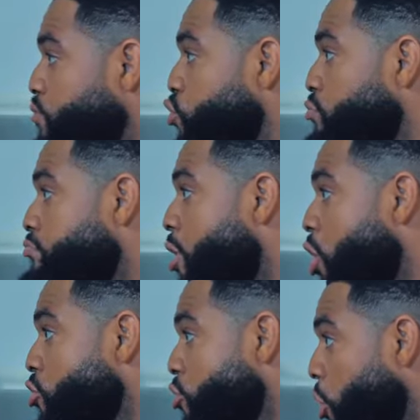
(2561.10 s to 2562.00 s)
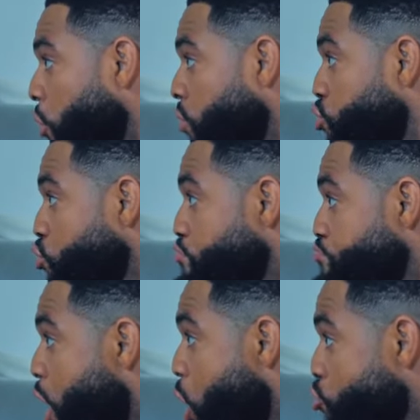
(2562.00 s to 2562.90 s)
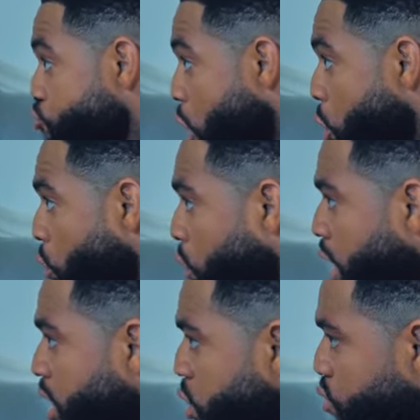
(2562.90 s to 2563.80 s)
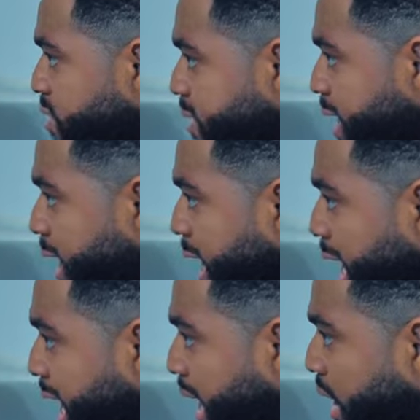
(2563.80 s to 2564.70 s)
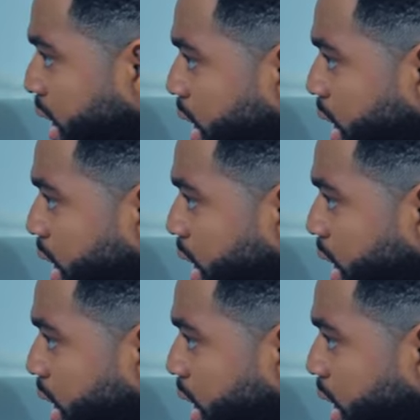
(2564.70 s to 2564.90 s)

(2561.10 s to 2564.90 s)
Mom, tomorrow, you will see her.